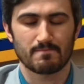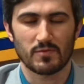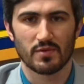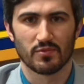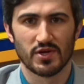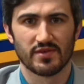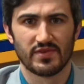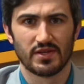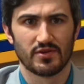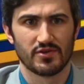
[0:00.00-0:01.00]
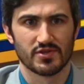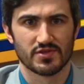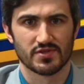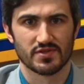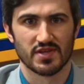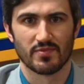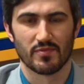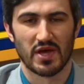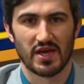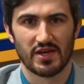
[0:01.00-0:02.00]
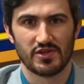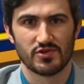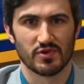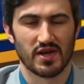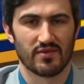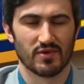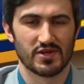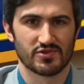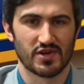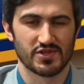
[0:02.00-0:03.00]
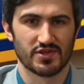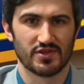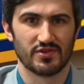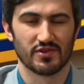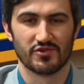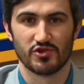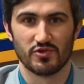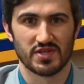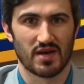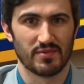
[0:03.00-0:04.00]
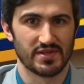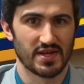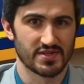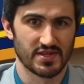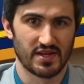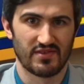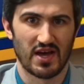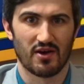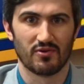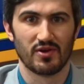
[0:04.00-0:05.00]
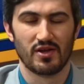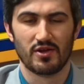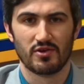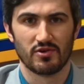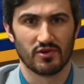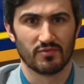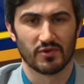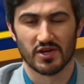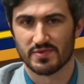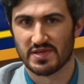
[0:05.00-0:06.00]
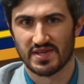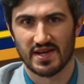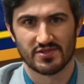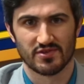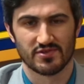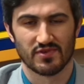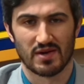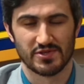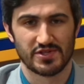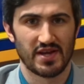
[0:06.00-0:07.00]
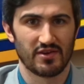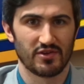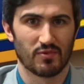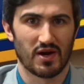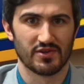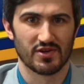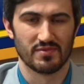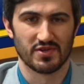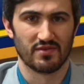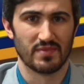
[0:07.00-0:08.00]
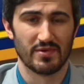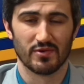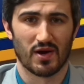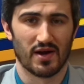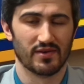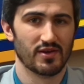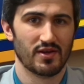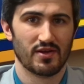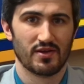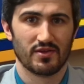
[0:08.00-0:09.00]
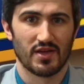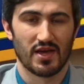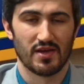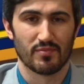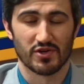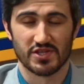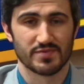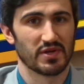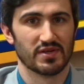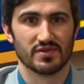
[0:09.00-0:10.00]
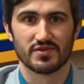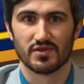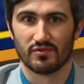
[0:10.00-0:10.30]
pretty convenient. You just set up a page where you have a registration. You can choose how many tickets to give out. You can customize the answers for how much data you want in terms of maybe you want a participant's, you know,